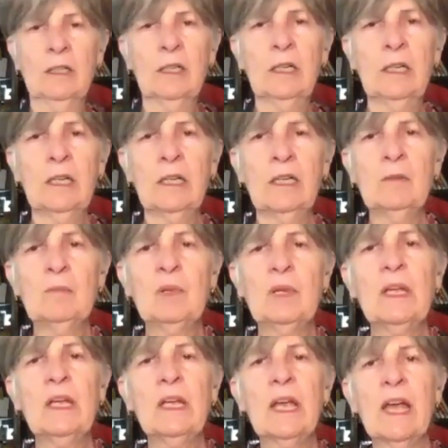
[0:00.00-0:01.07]
in
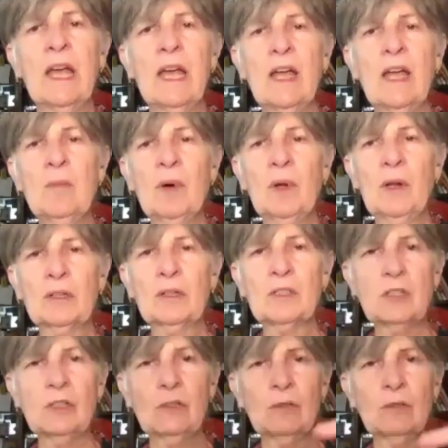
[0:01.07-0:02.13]
being able
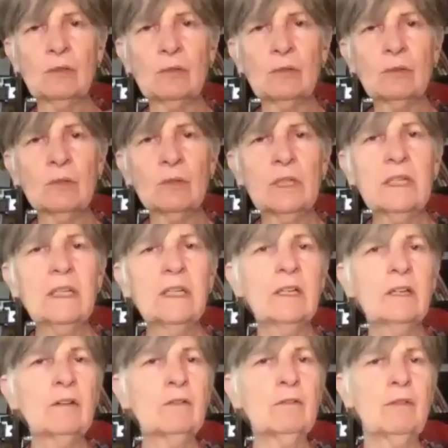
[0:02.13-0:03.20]
to
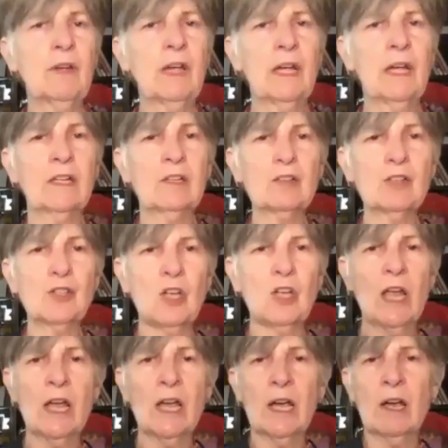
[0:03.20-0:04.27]
live and
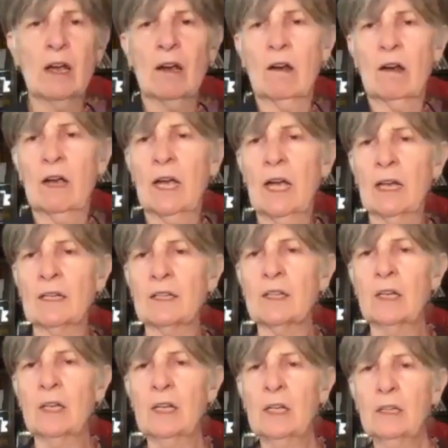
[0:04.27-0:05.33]
share and
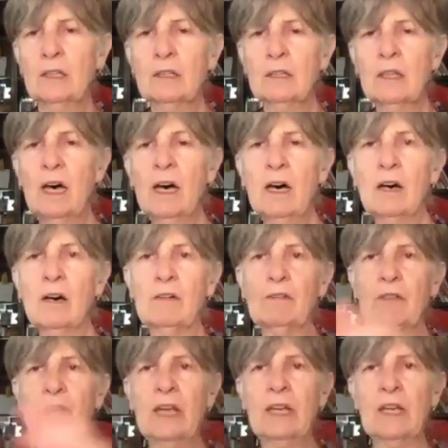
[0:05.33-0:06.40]
love
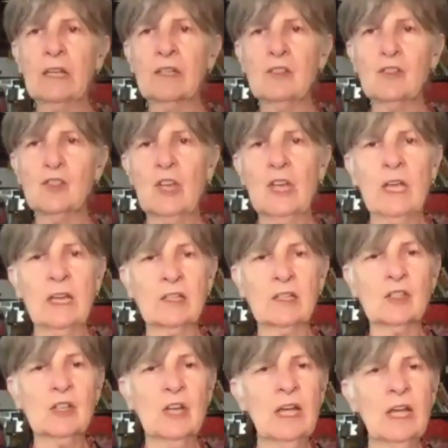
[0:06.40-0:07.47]
and
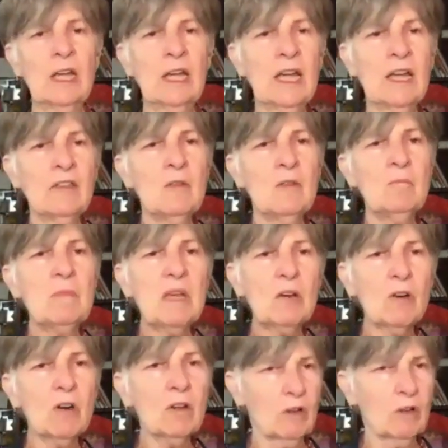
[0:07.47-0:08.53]
exchange, and the
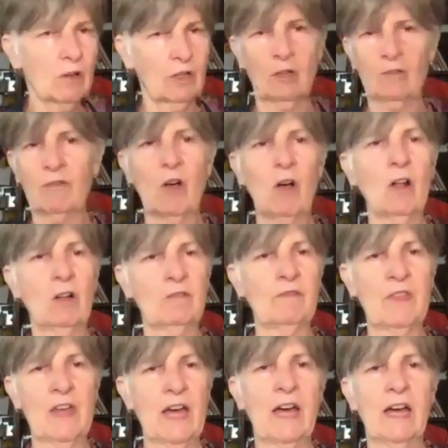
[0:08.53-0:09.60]
miracle of all of
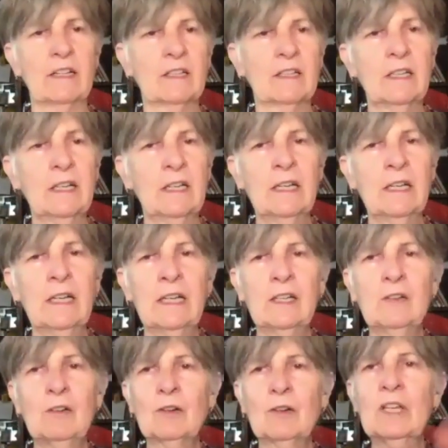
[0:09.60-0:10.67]
that.
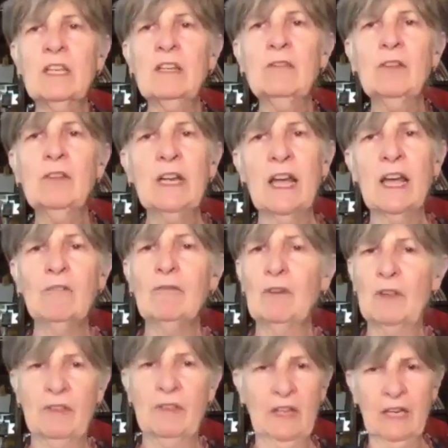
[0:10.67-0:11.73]
You know, given
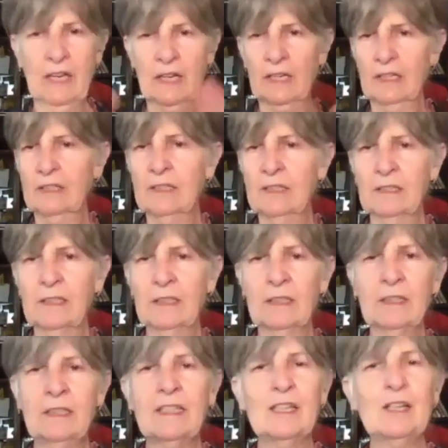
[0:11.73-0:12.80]
everything,
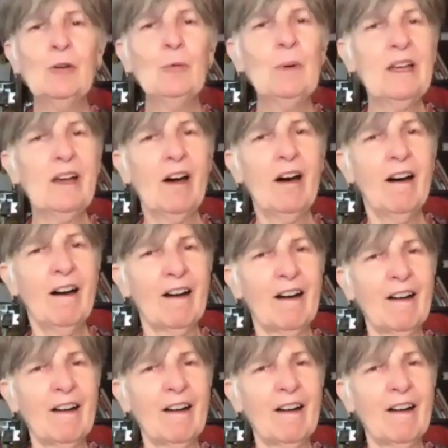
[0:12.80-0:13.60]
here we are.